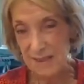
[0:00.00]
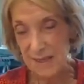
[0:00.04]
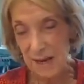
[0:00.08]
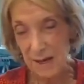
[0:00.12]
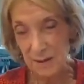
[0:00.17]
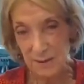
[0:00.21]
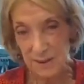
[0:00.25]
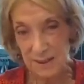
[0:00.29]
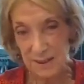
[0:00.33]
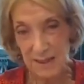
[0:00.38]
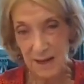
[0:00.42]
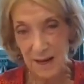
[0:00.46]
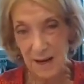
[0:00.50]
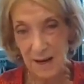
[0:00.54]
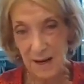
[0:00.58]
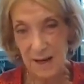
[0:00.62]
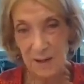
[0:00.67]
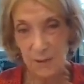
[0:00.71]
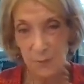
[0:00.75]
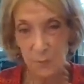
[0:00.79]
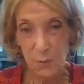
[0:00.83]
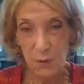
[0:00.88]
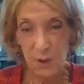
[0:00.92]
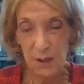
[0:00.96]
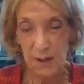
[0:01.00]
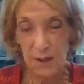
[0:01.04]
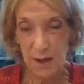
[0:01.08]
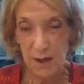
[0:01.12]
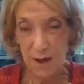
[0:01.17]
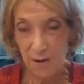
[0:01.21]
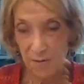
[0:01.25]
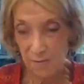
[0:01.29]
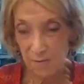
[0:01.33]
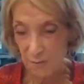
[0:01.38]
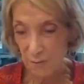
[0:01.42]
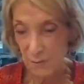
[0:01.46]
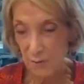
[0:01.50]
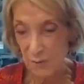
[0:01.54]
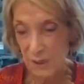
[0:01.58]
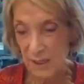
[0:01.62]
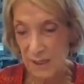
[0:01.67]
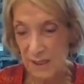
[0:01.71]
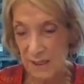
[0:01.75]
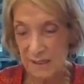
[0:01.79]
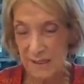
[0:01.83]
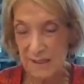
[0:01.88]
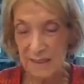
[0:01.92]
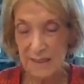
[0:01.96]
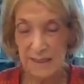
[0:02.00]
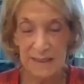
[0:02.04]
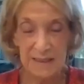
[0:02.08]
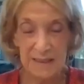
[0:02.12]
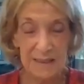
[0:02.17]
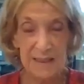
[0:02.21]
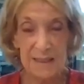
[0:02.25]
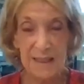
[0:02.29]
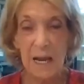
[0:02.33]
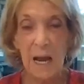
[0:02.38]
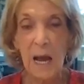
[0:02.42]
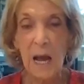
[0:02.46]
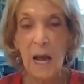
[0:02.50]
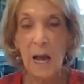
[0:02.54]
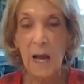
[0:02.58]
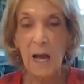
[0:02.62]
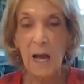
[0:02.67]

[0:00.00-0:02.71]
outside, whatever it is,